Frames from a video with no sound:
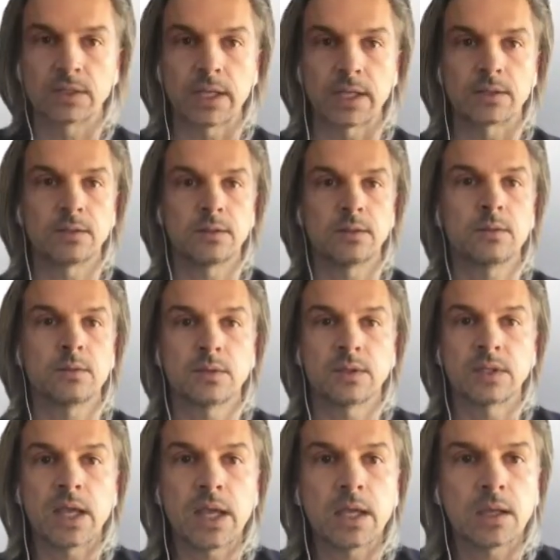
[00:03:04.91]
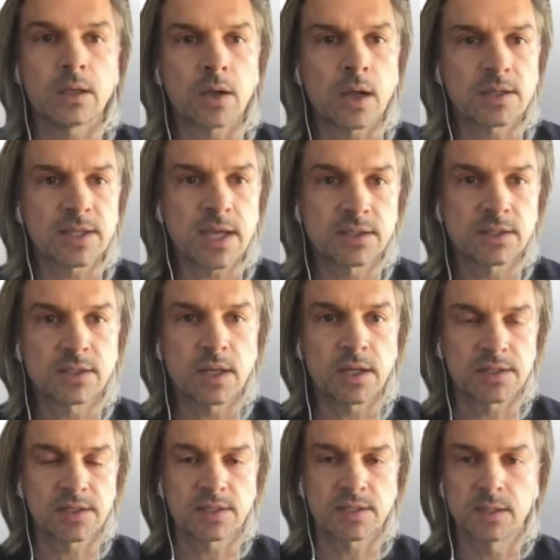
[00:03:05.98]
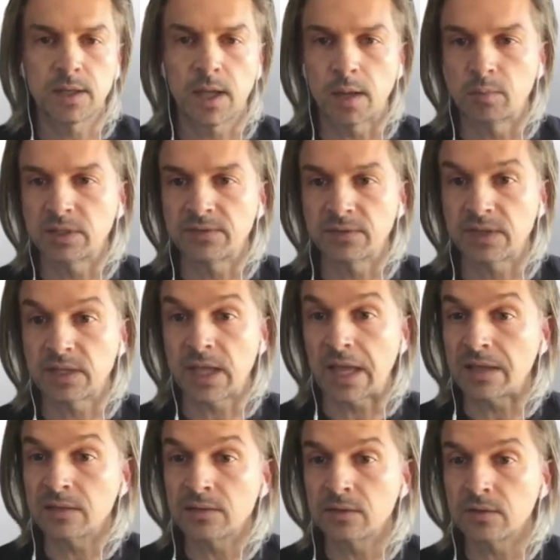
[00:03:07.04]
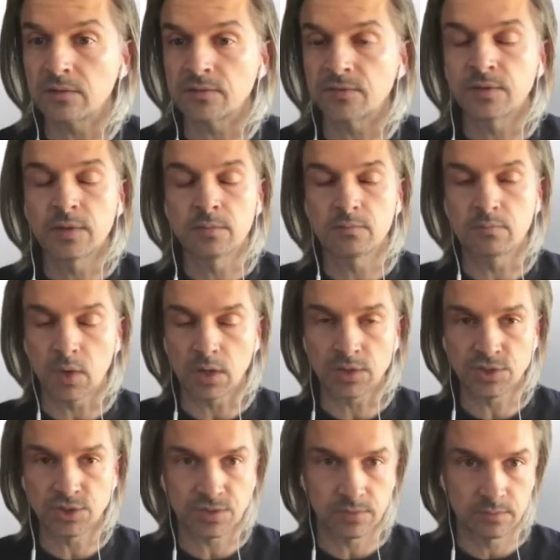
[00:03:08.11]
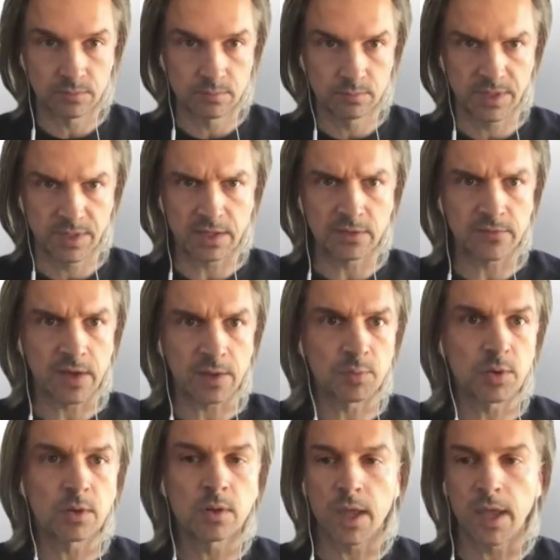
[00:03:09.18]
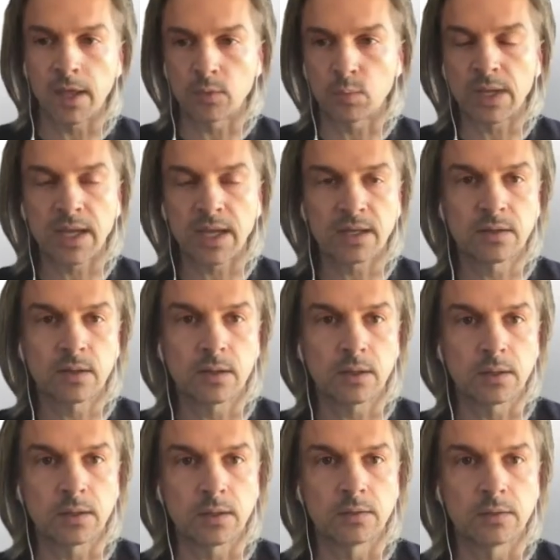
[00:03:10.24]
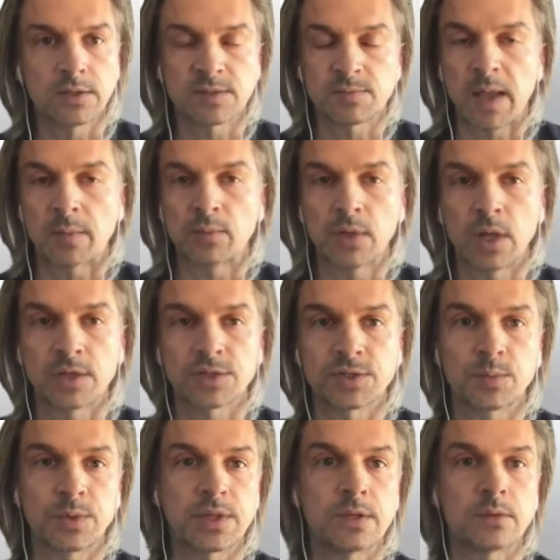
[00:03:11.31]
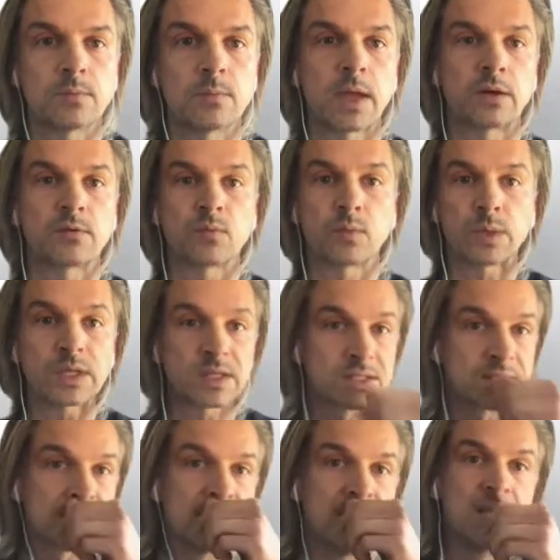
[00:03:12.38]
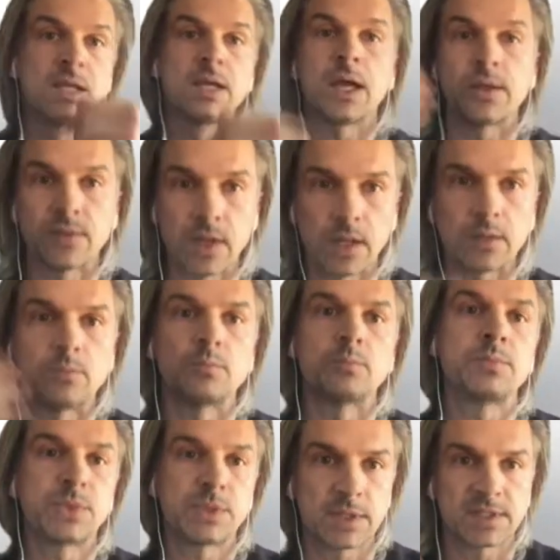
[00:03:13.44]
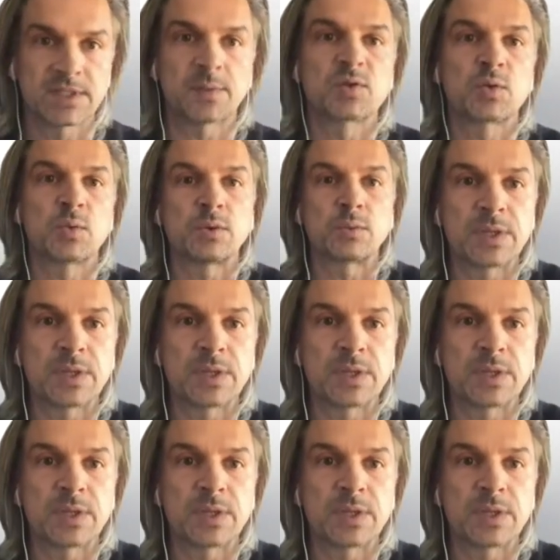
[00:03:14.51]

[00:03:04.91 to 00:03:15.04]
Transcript: Like, they contacted us, I believe, at the end of March, beginning of April, and we had this map launched within a matter of weeks, and then did subsequent